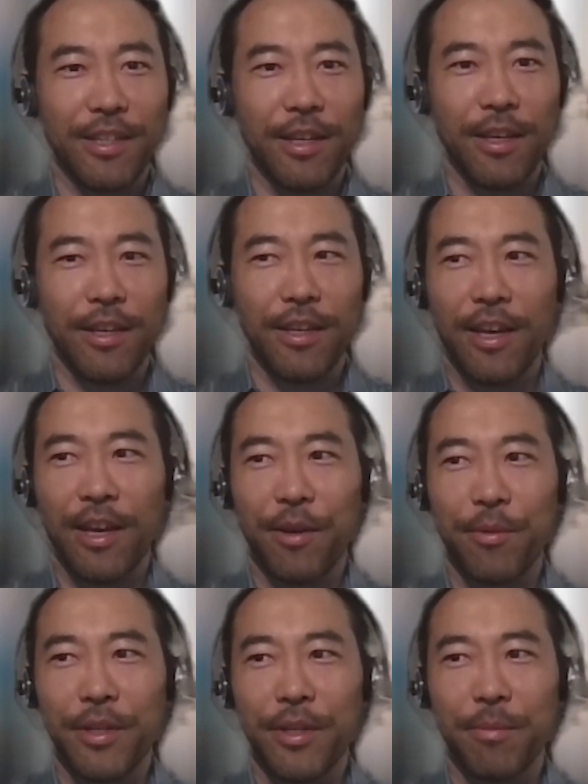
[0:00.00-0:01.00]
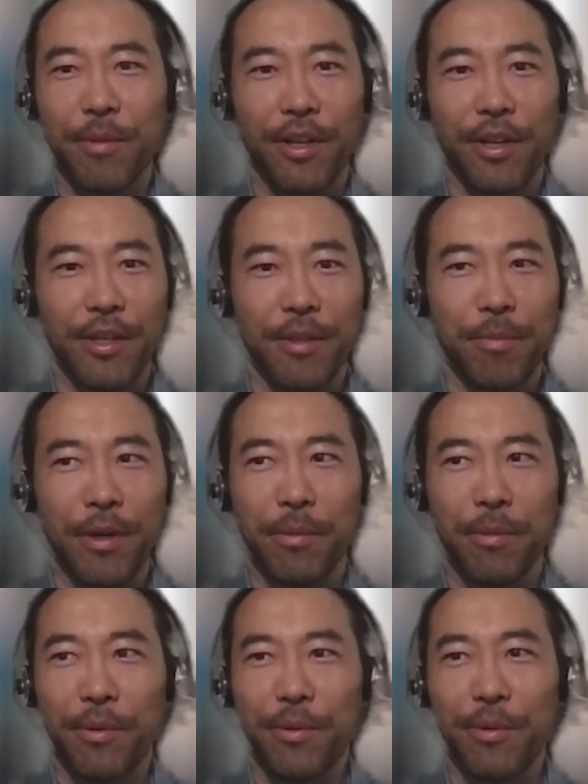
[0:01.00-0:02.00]
a equity market
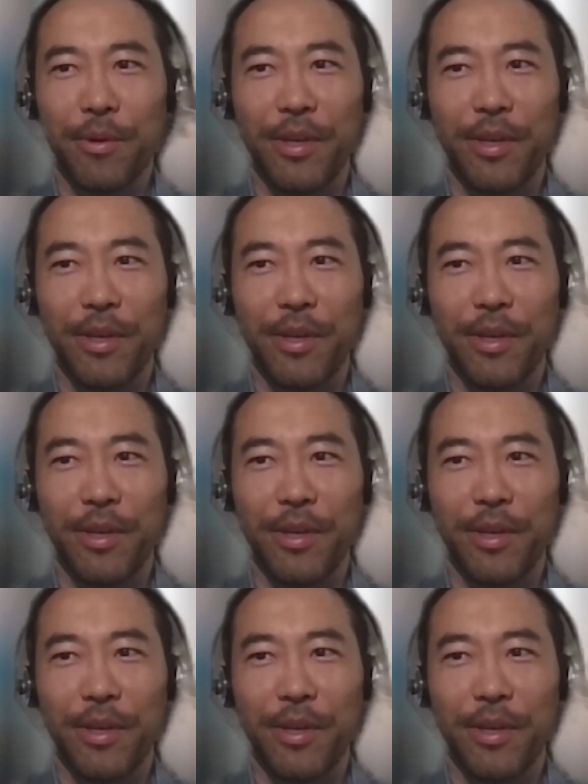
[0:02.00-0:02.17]
bubble